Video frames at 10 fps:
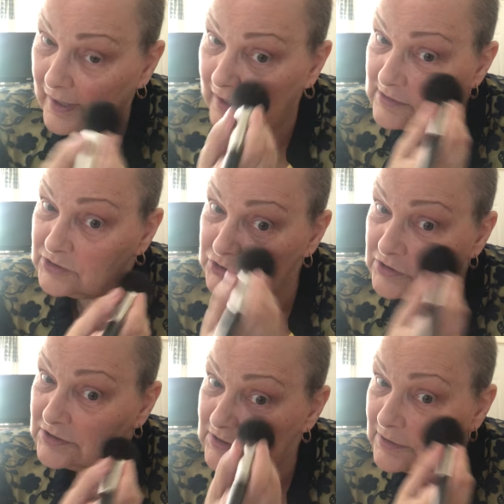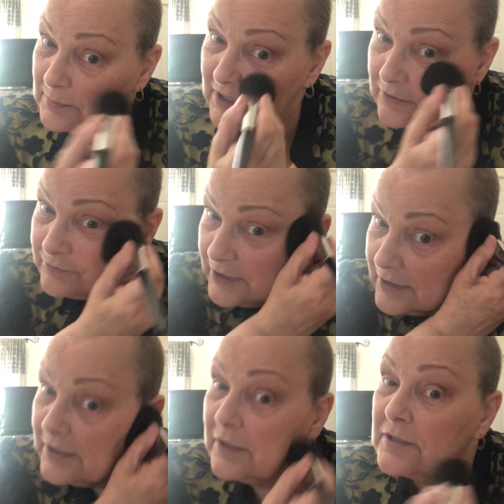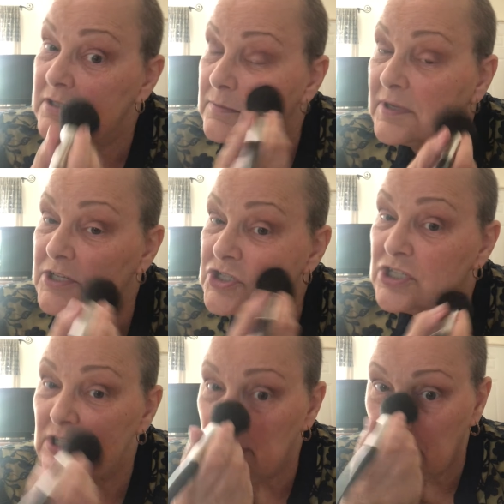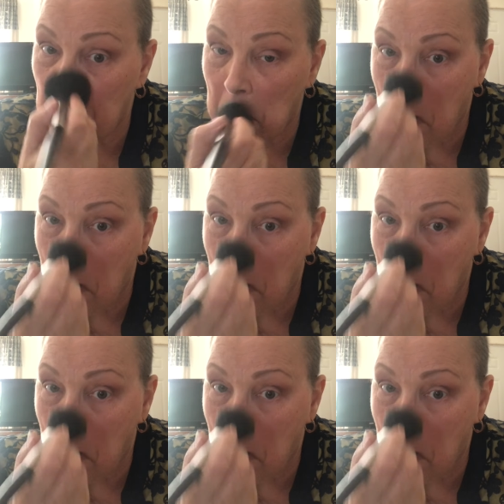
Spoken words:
extras that might have fallen onto my cheek.